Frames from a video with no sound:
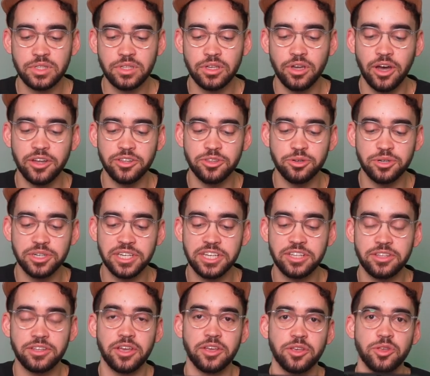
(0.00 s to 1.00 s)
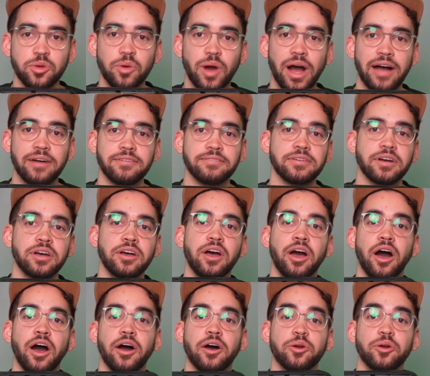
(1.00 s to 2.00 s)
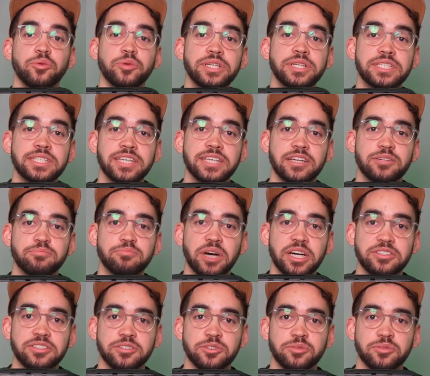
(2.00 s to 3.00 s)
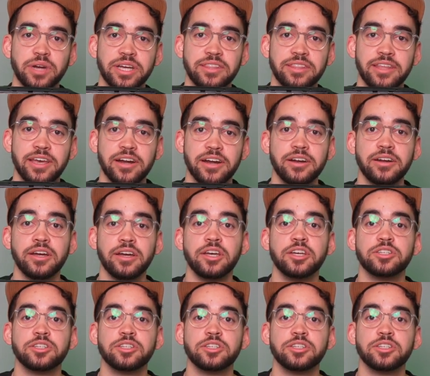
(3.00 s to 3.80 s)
Underneath, you have a reset button right there.